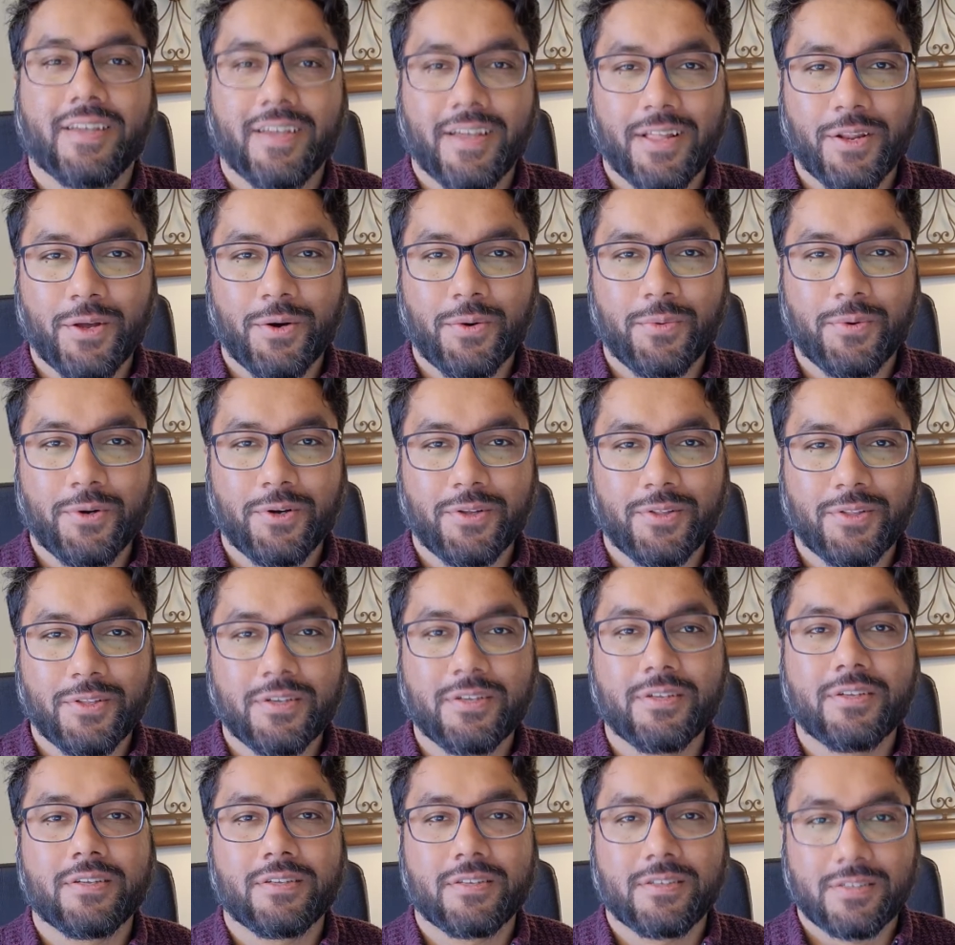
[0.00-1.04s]
Hello world,
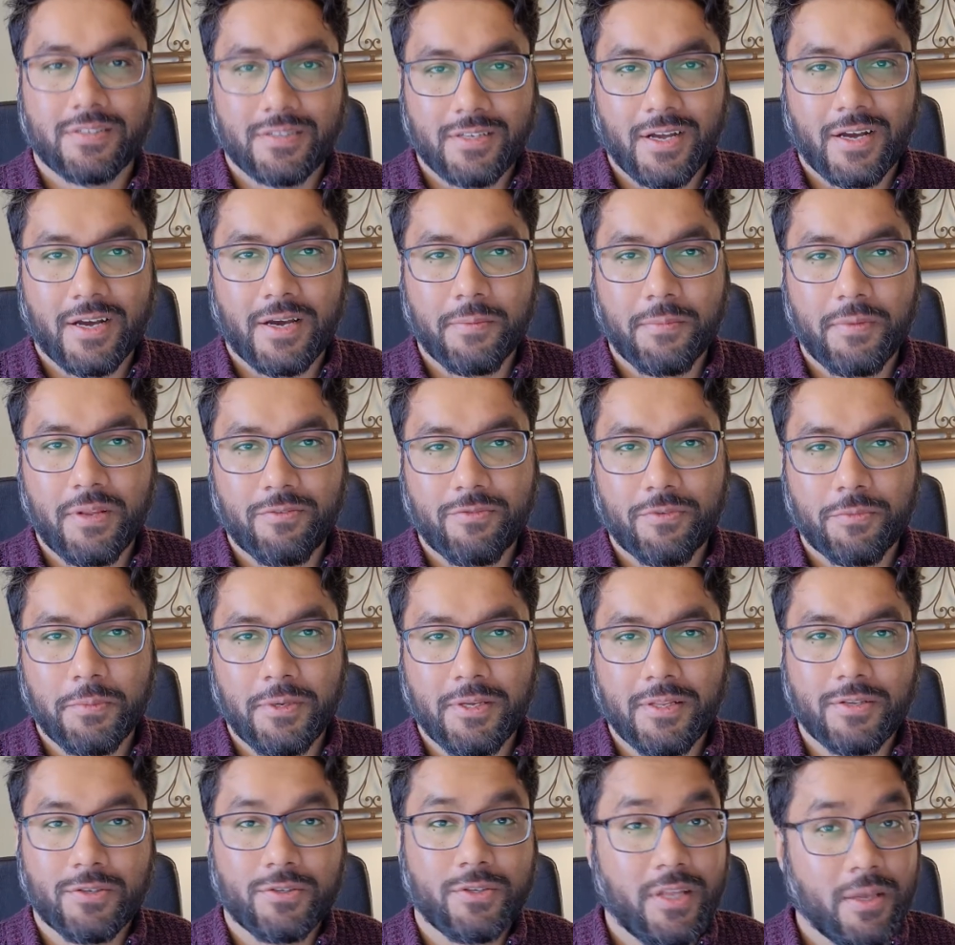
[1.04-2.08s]
I'm
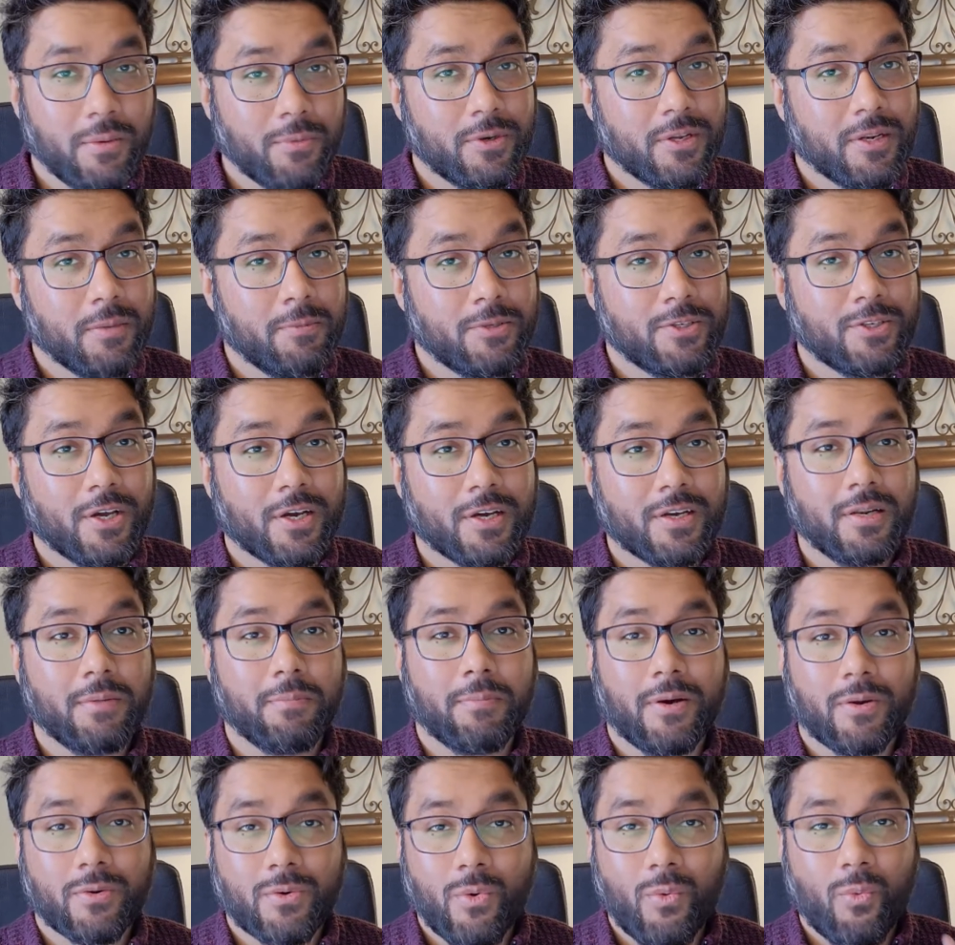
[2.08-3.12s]
Devamin. Today we're going to be talking
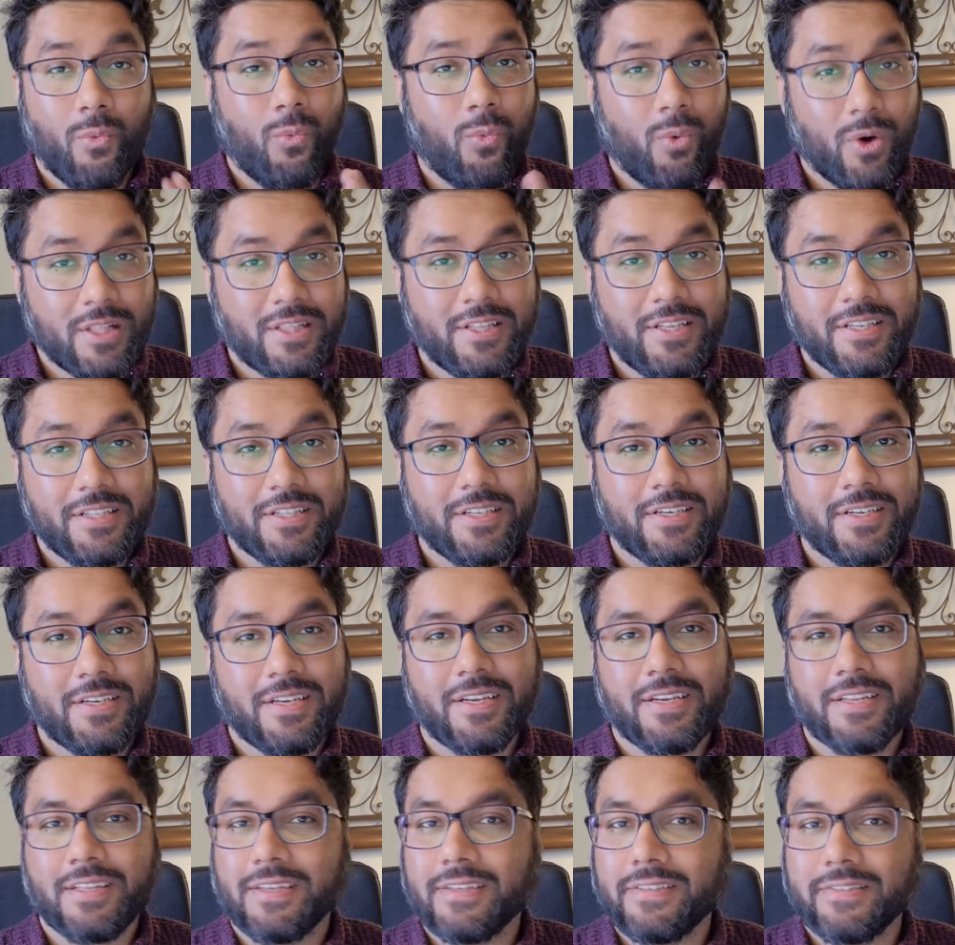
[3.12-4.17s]
about what the
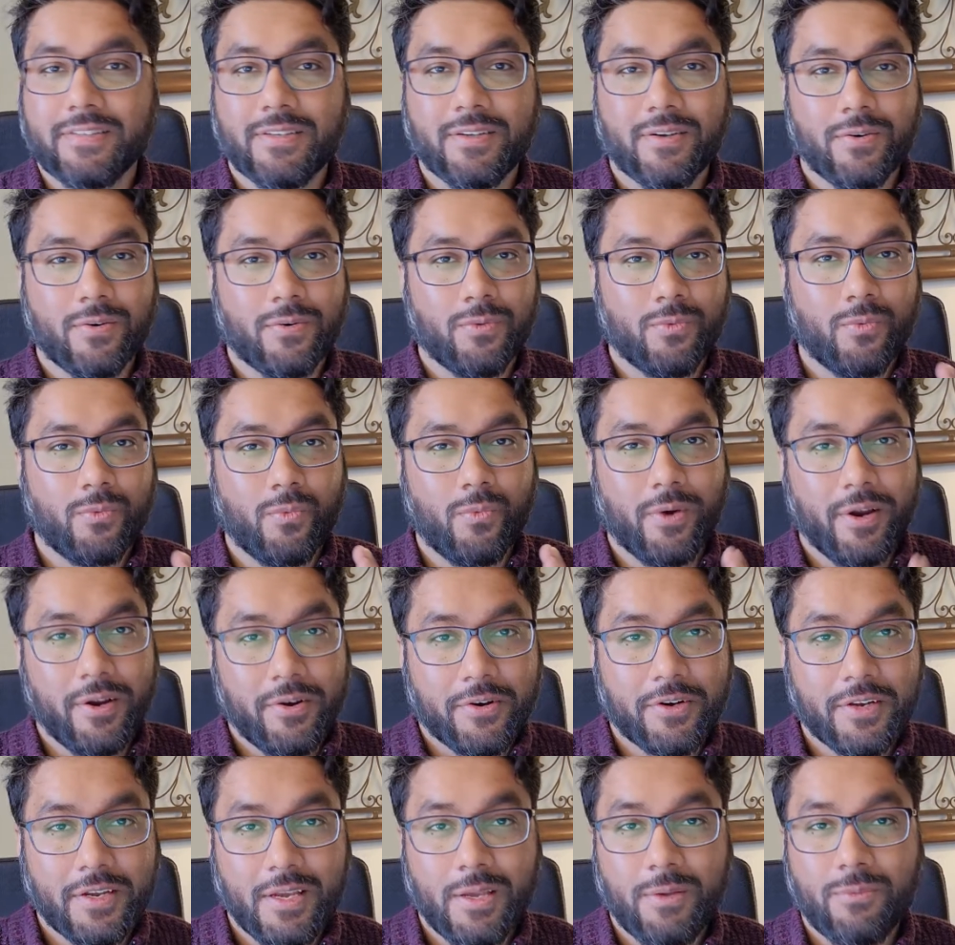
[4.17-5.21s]
internet is,
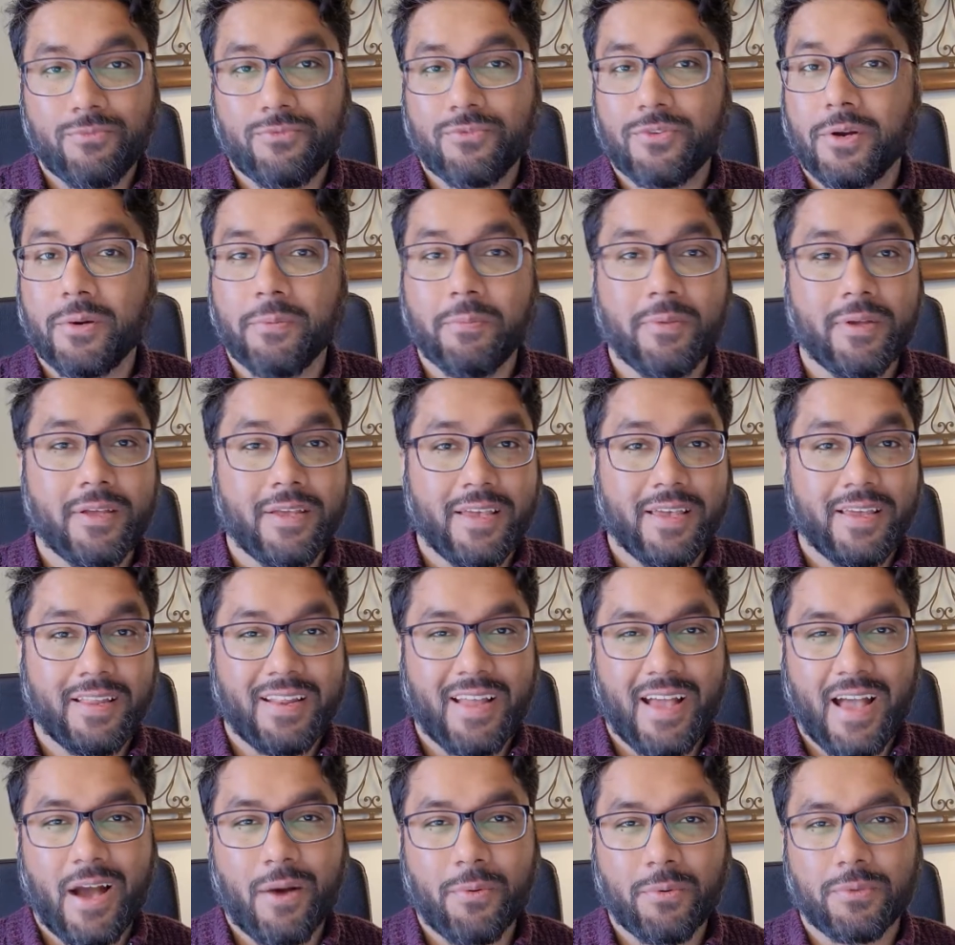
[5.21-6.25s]
where it came from, and
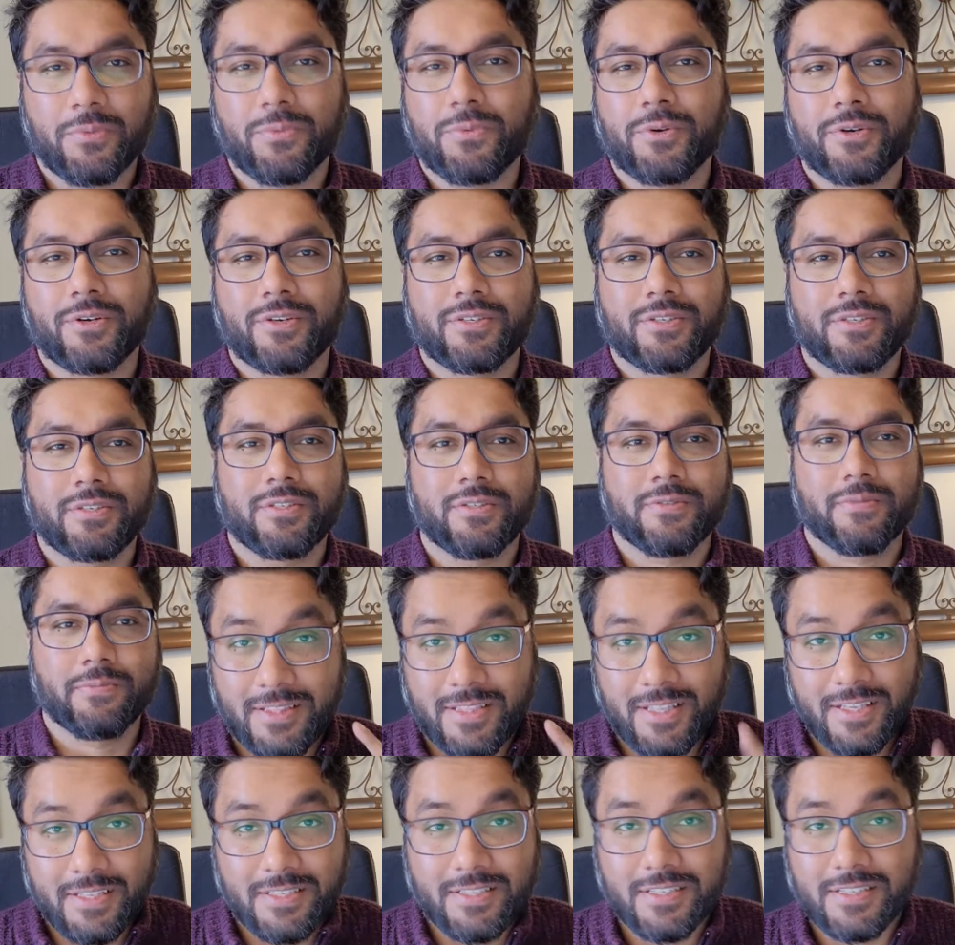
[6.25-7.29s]
how it works.
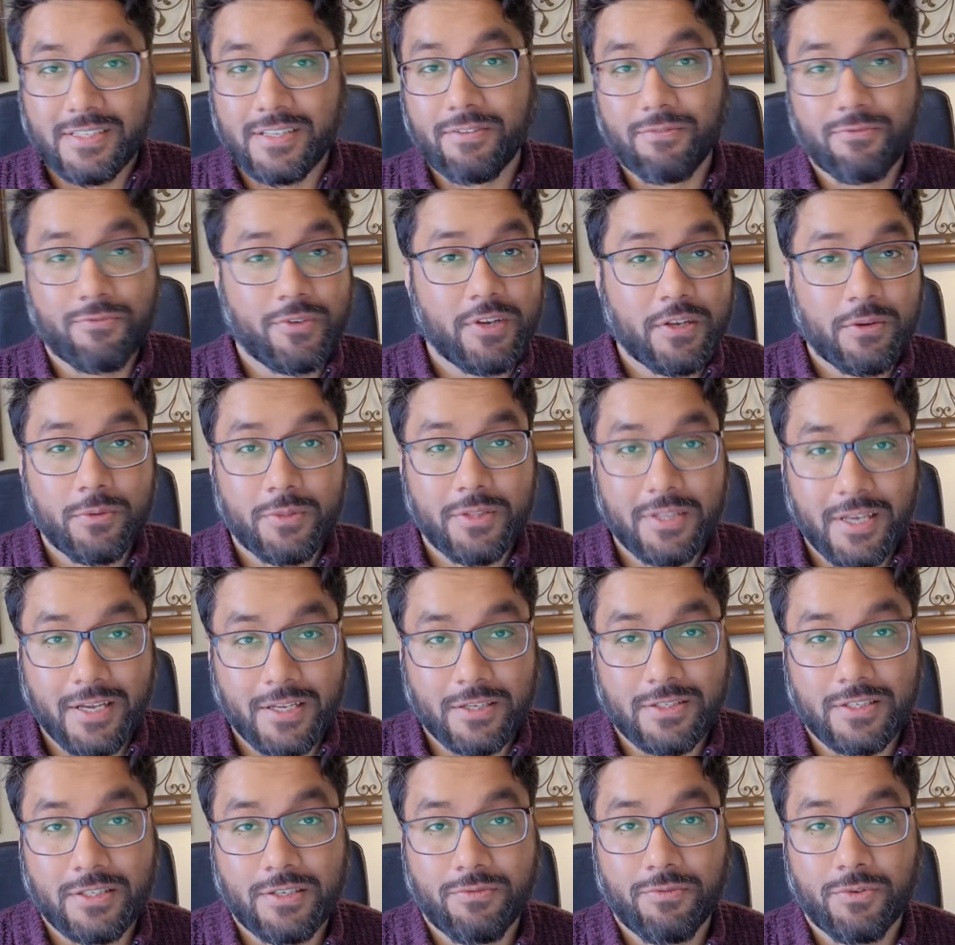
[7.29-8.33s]
This is a frequently
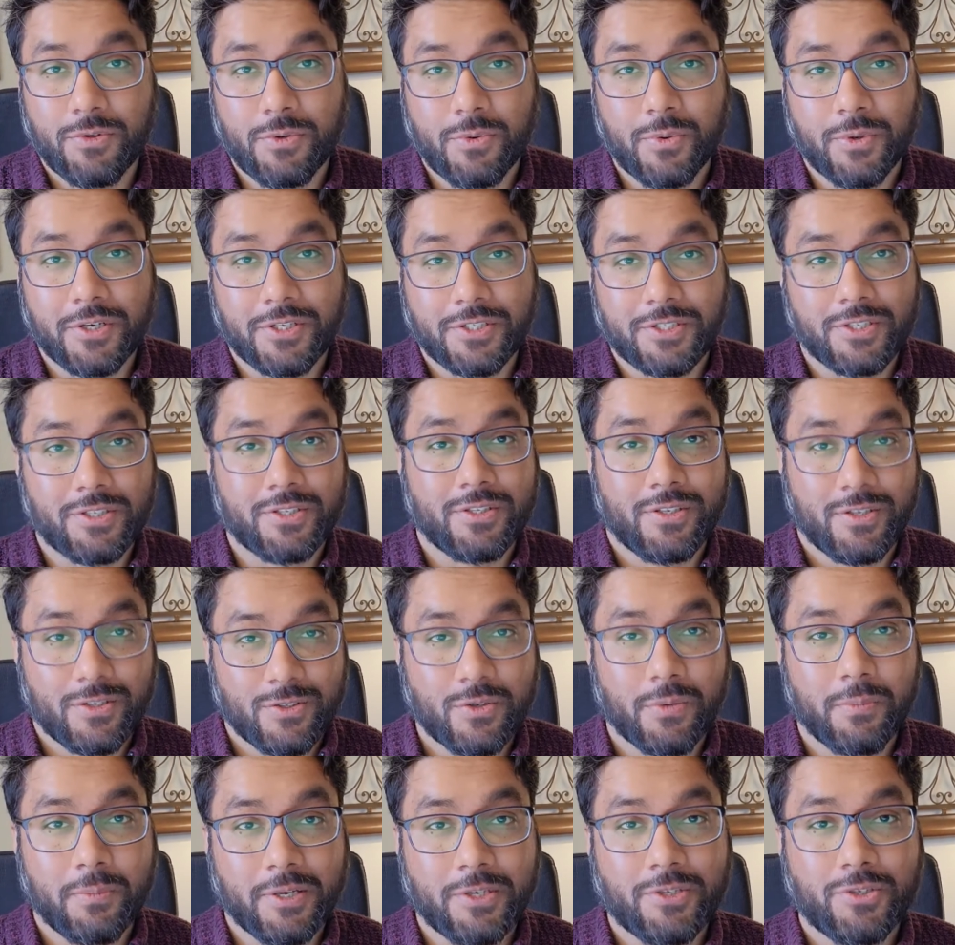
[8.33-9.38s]
asked interview question,
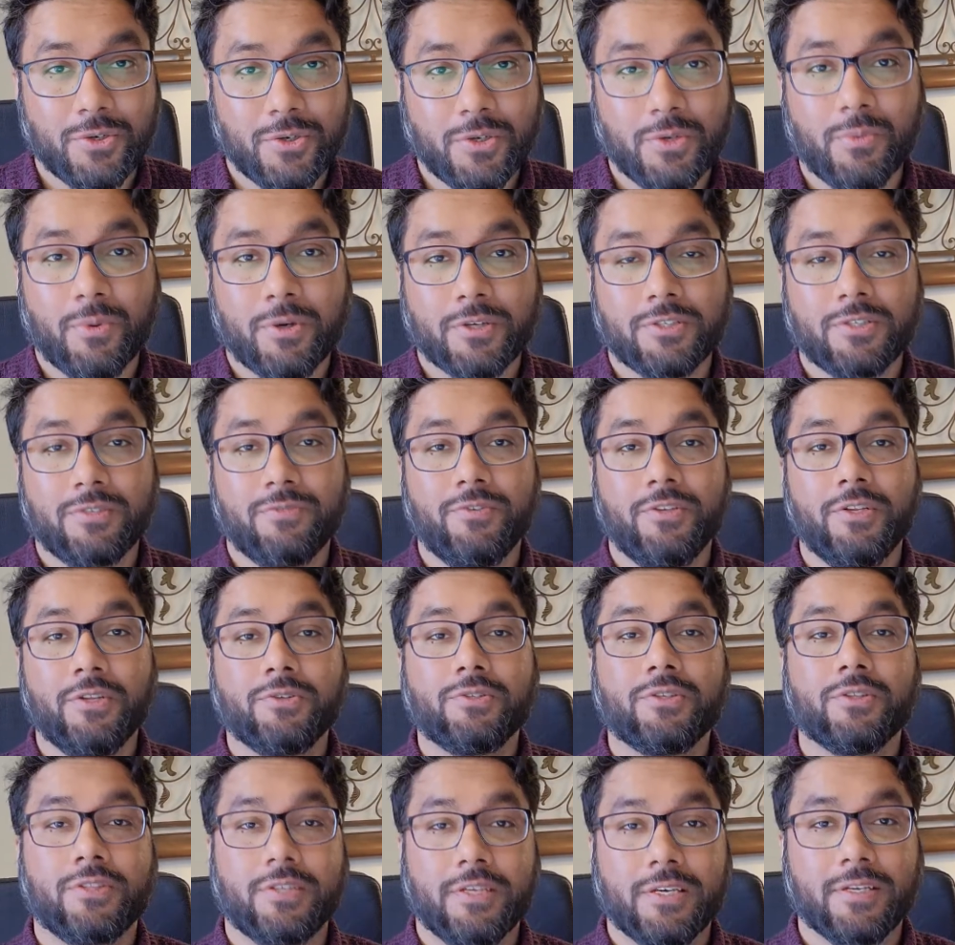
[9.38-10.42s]
so make sure you watch this video
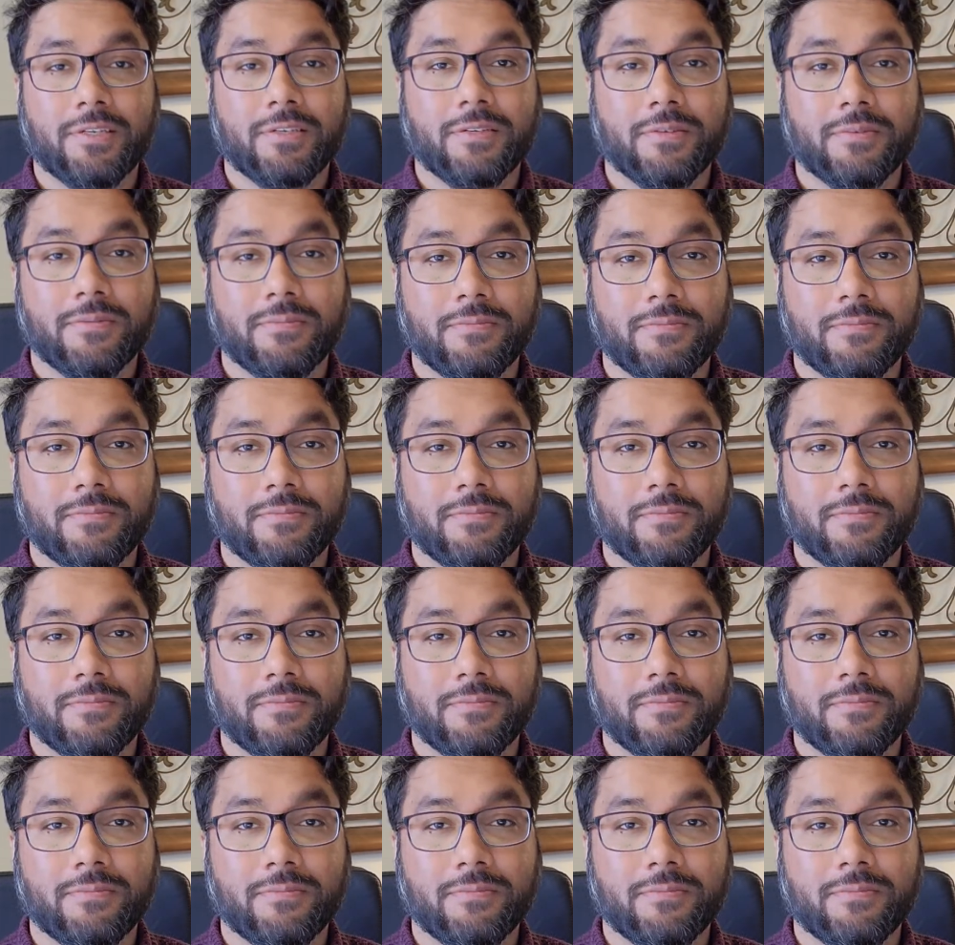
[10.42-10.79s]
till the end.